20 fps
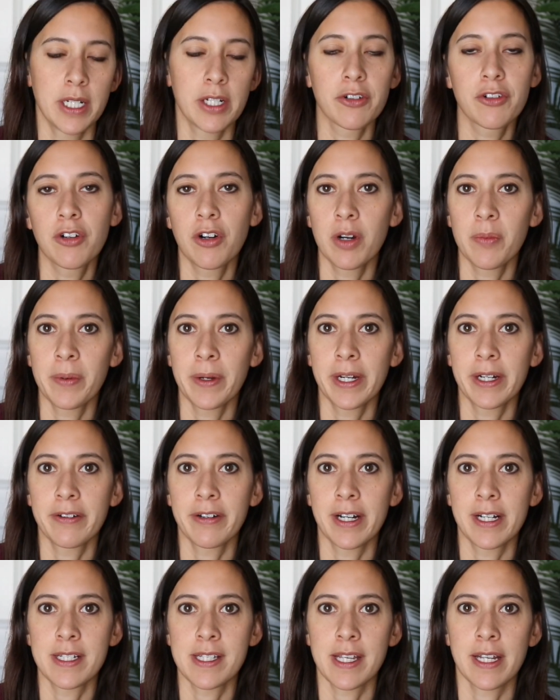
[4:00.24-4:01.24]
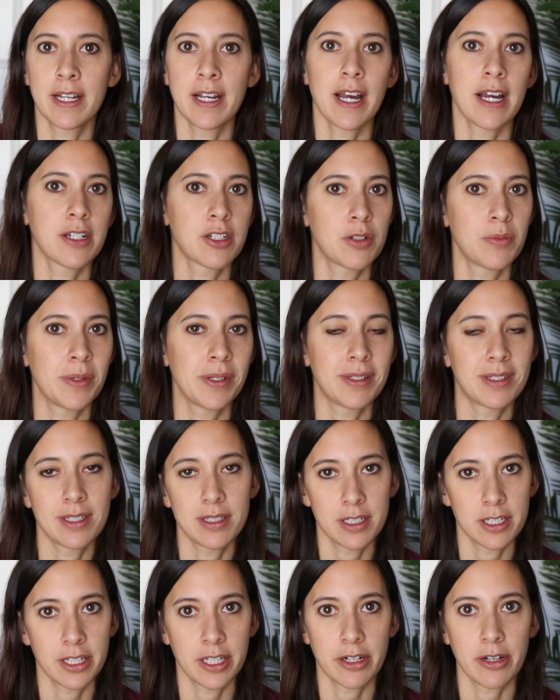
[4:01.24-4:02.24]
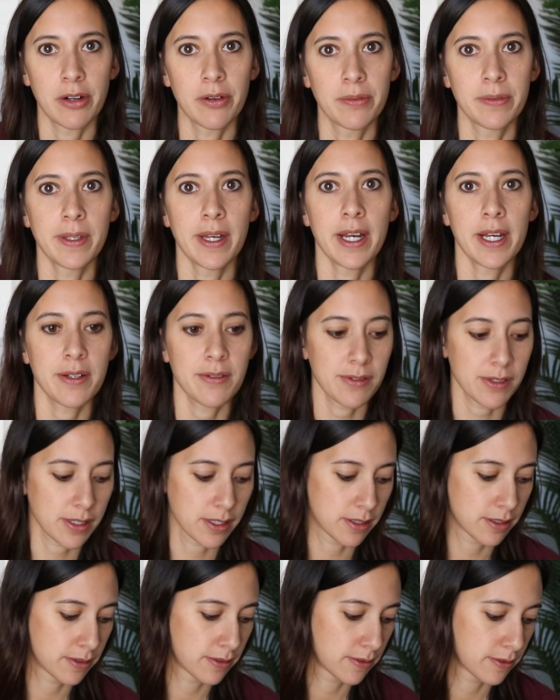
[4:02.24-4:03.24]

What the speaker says: incorporate Christ-like attributes into their own lives.